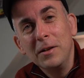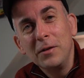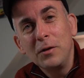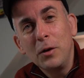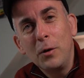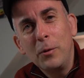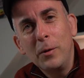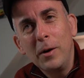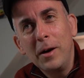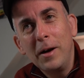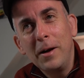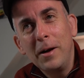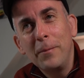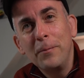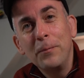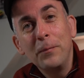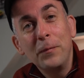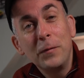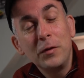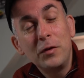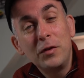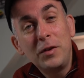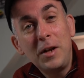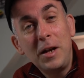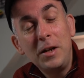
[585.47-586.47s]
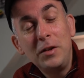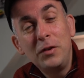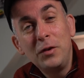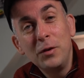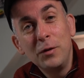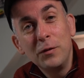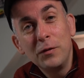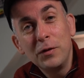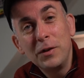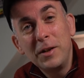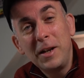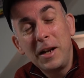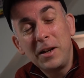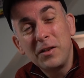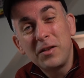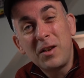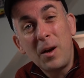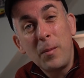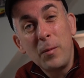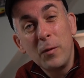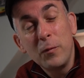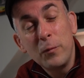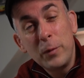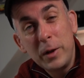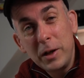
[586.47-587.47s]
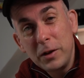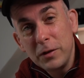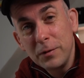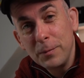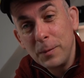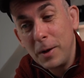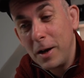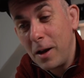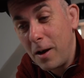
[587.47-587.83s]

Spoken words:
So stay tuned for the next couple of weeks.